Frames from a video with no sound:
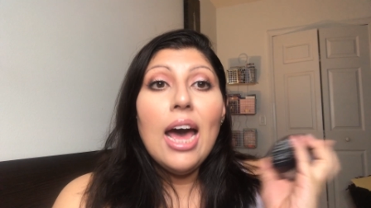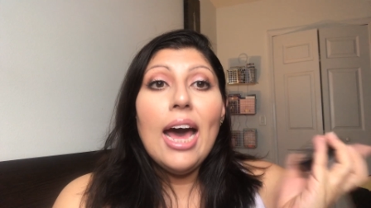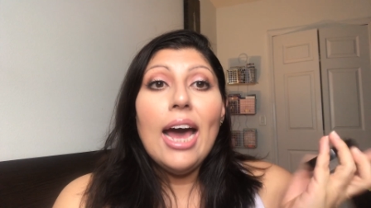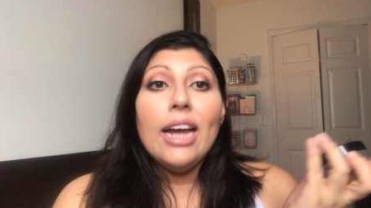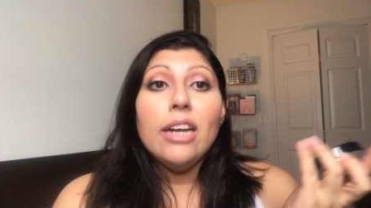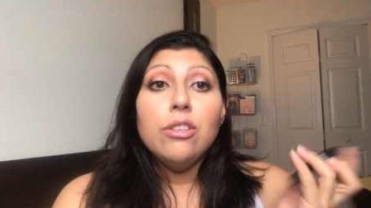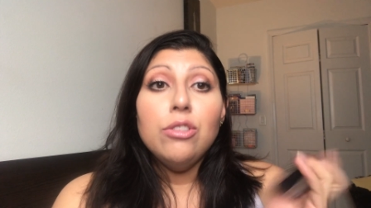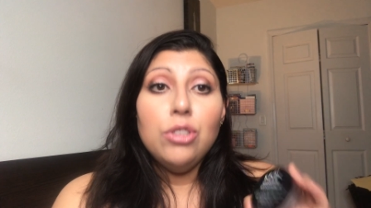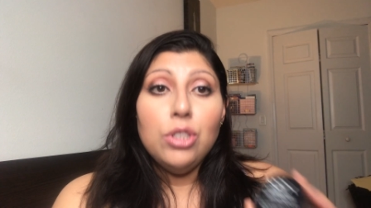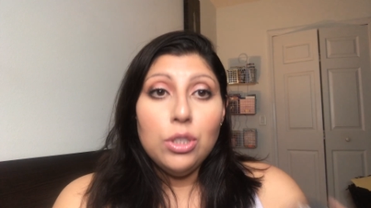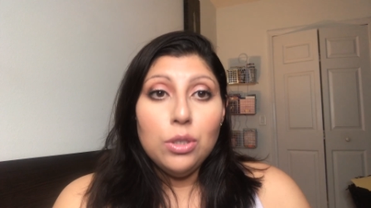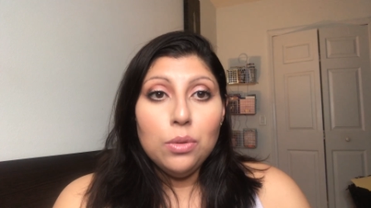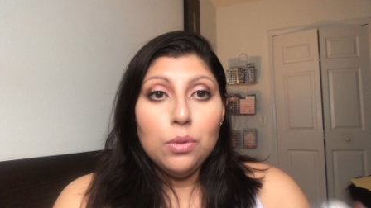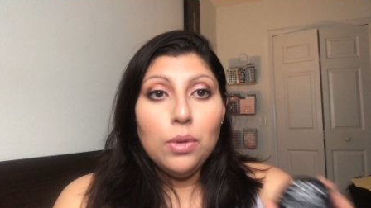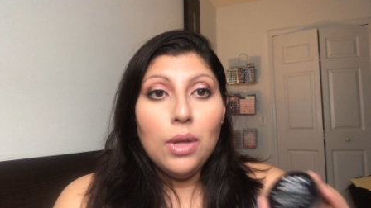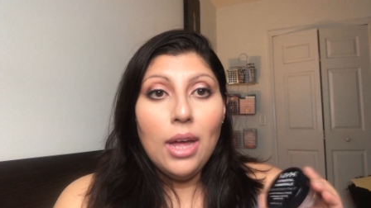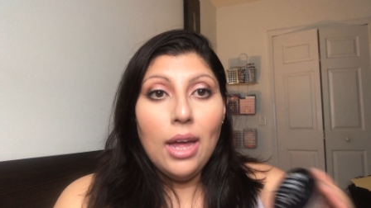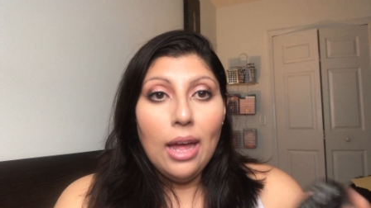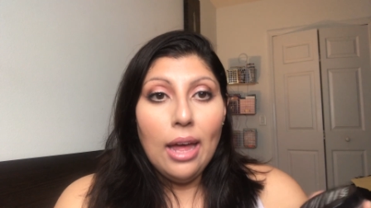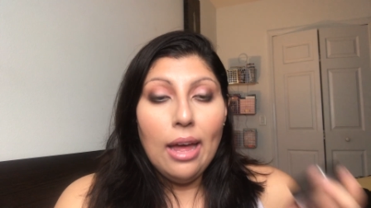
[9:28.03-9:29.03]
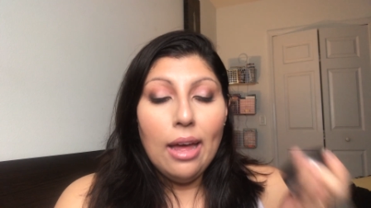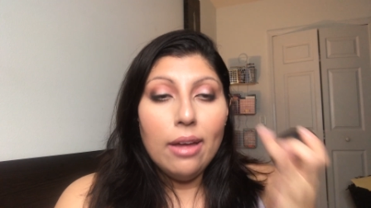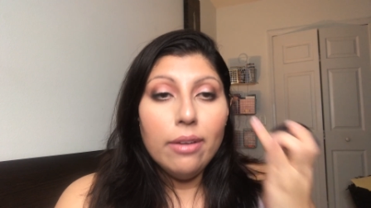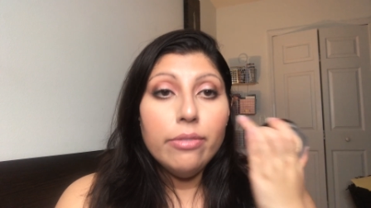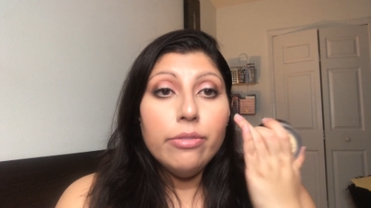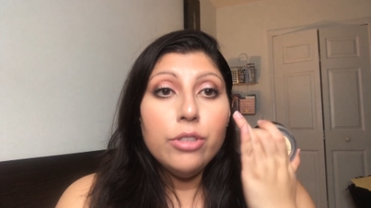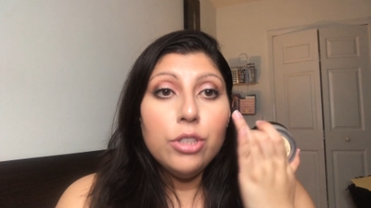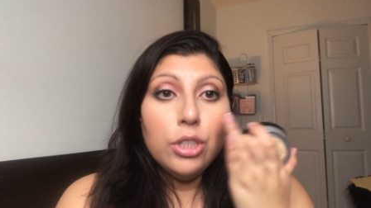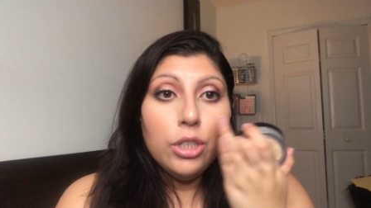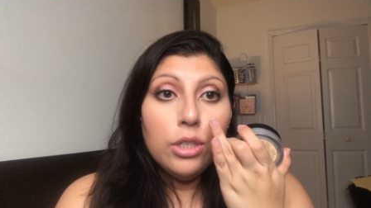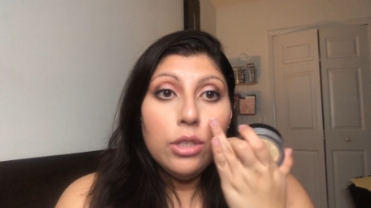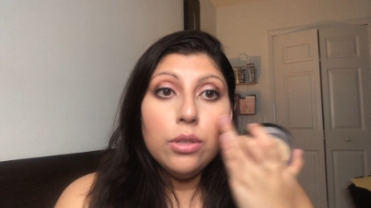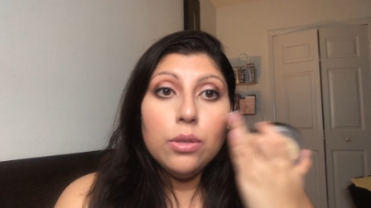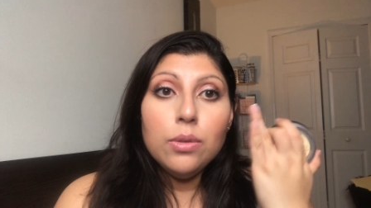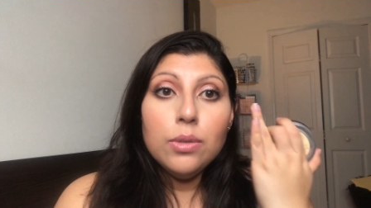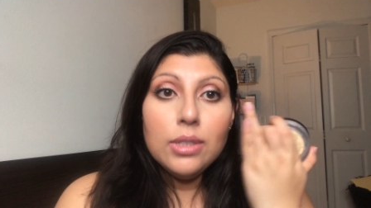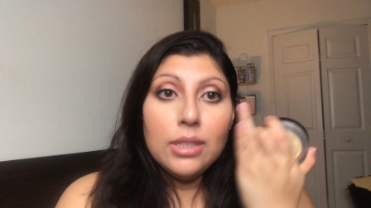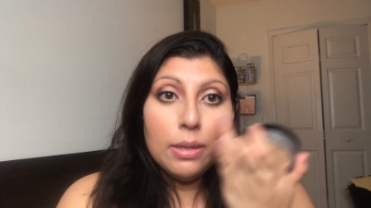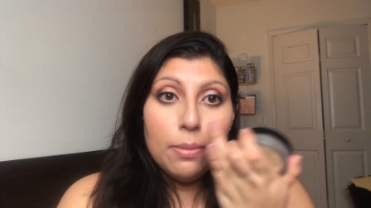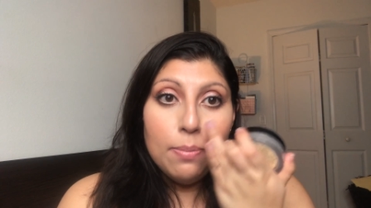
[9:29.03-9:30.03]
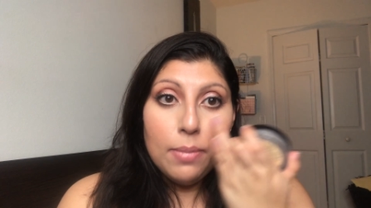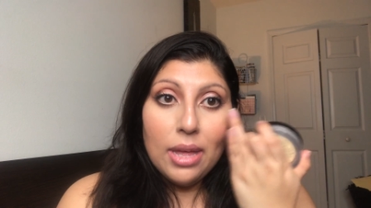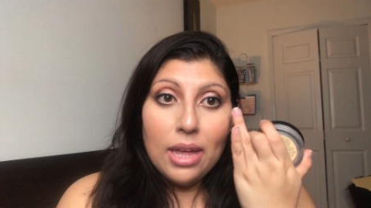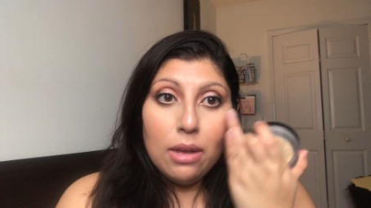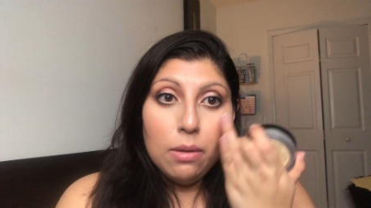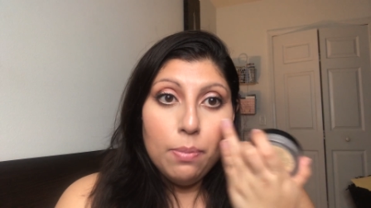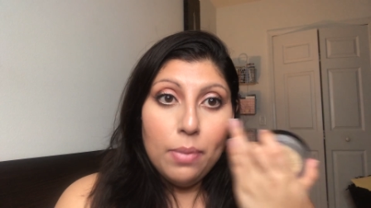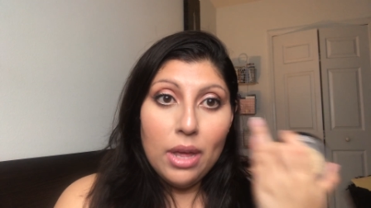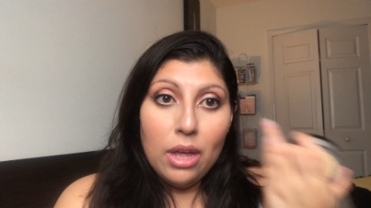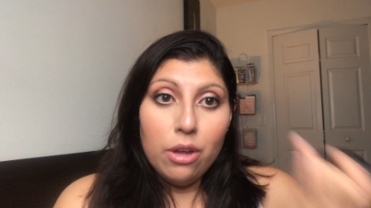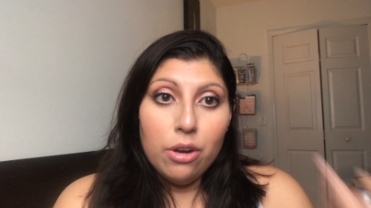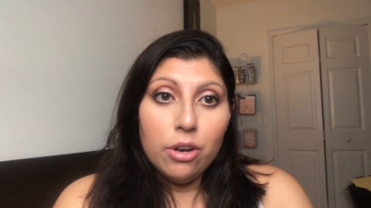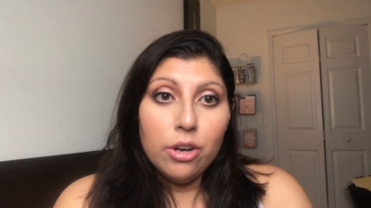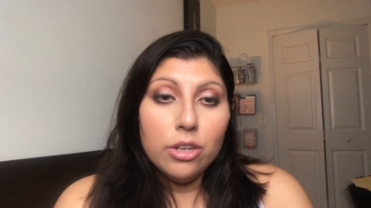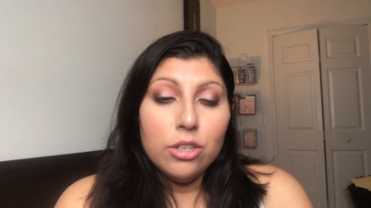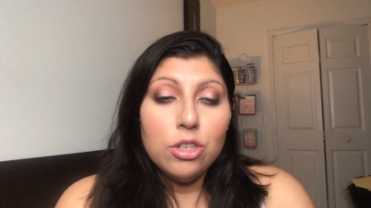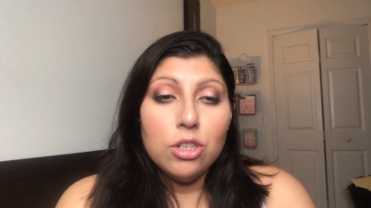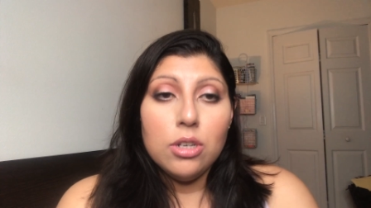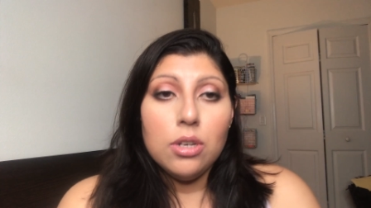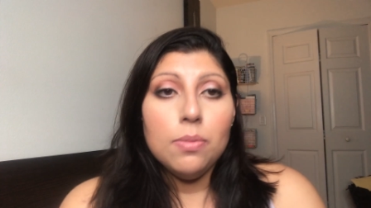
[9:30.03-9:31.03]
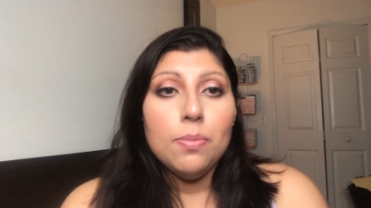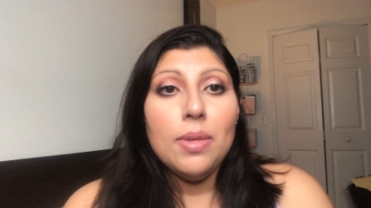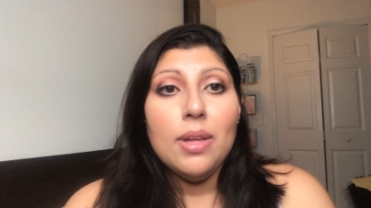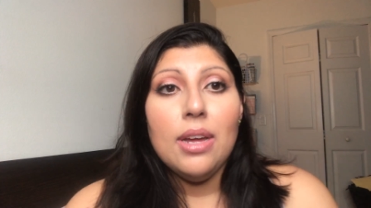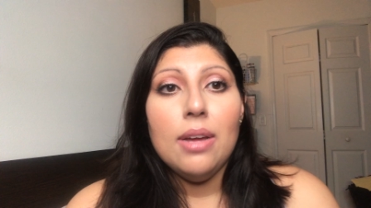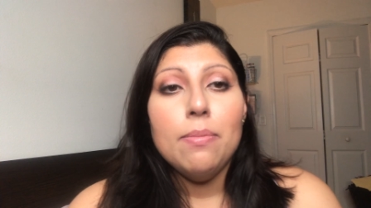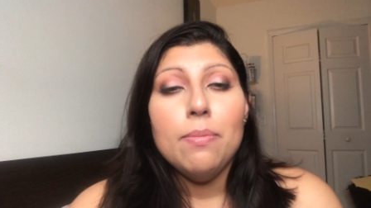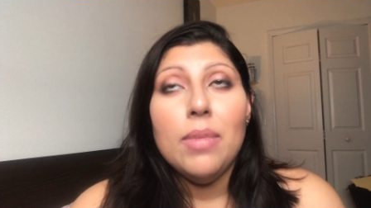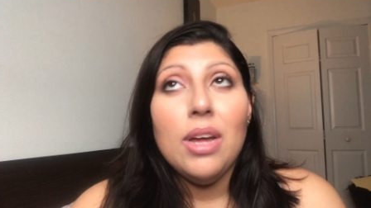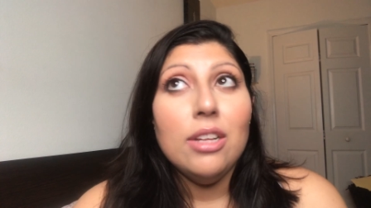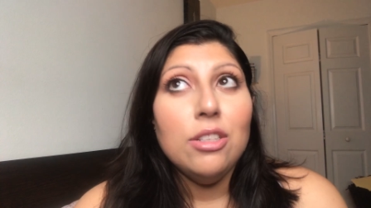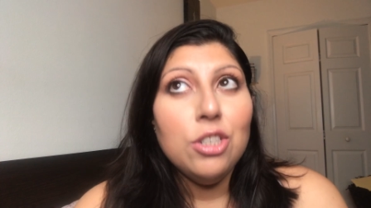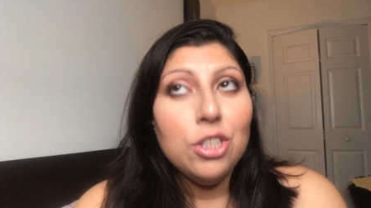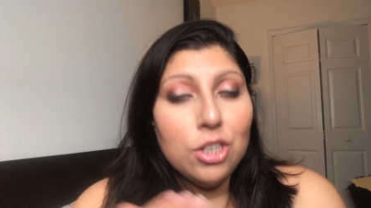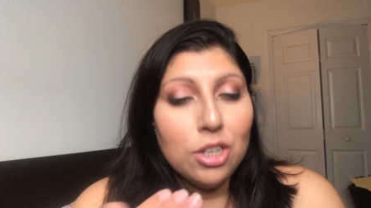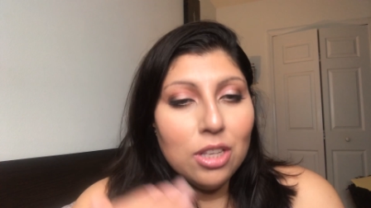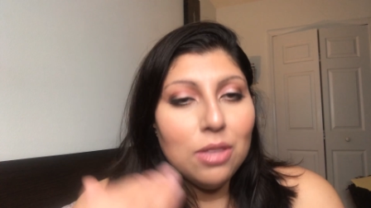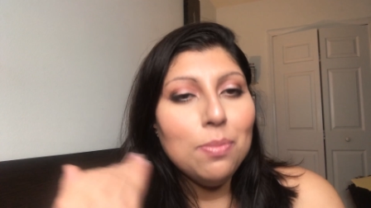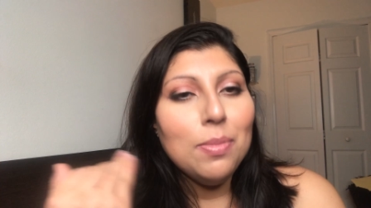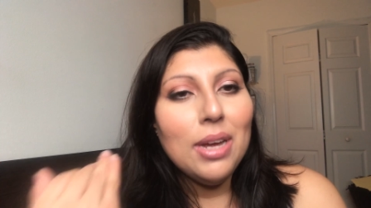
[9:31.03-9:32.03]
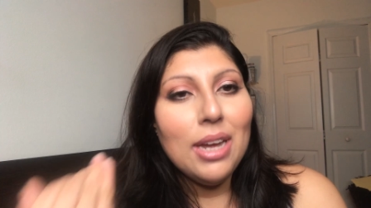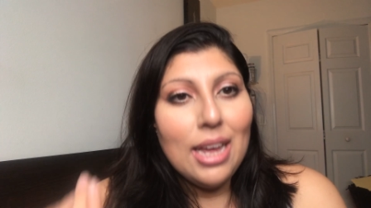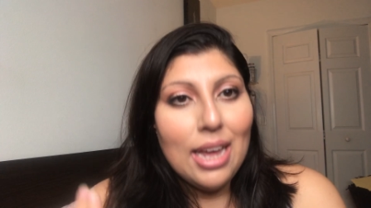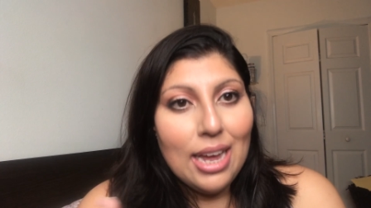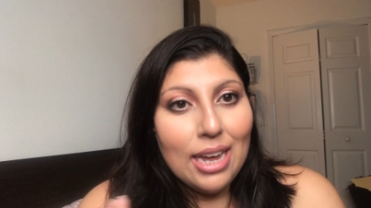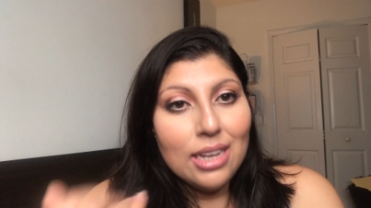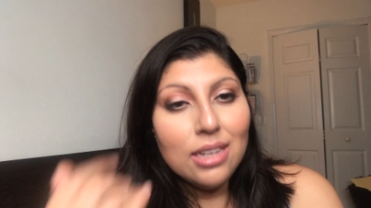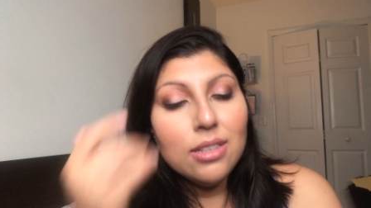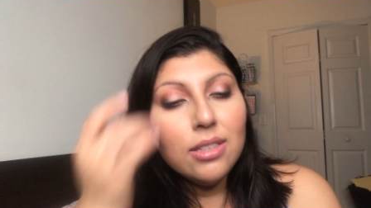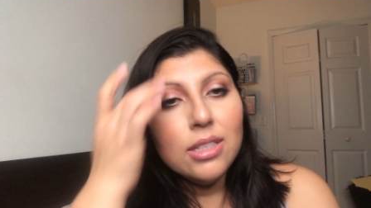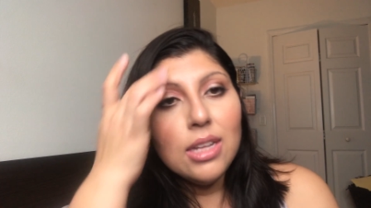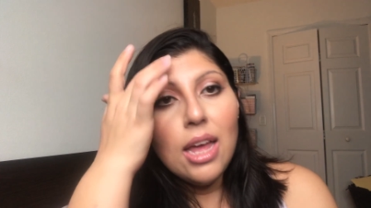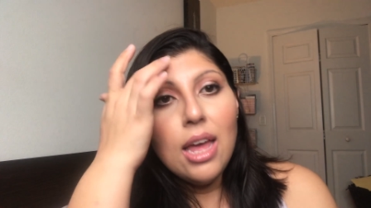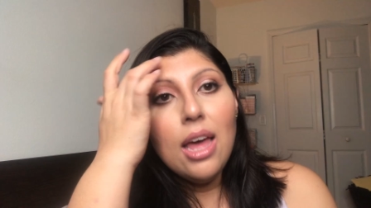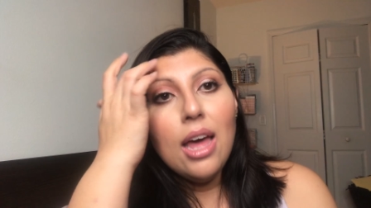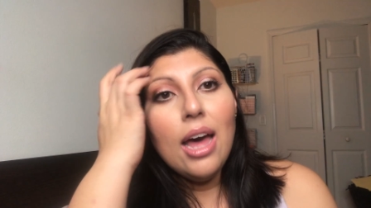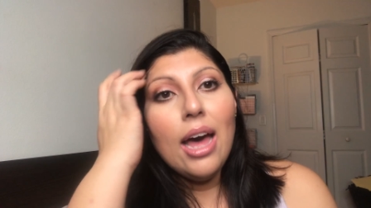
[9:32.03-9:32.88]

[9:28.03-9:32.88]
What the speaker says: I do have to use a matte powder underneath my eyes.